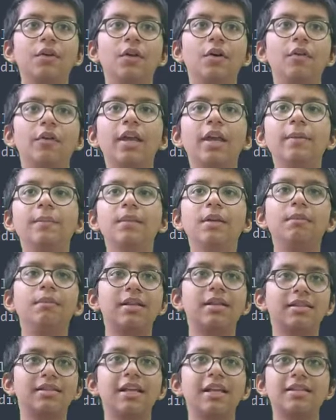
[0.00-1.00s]
Okay,
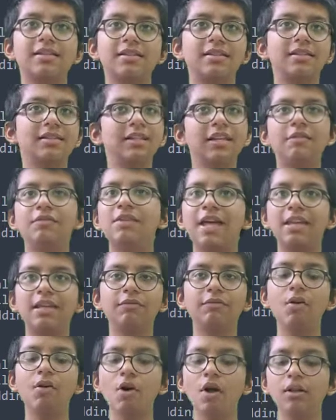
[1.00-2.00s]
let's leave that
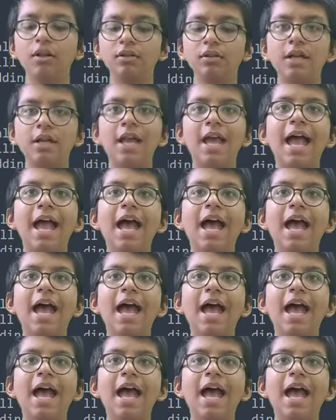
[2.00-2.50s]
default,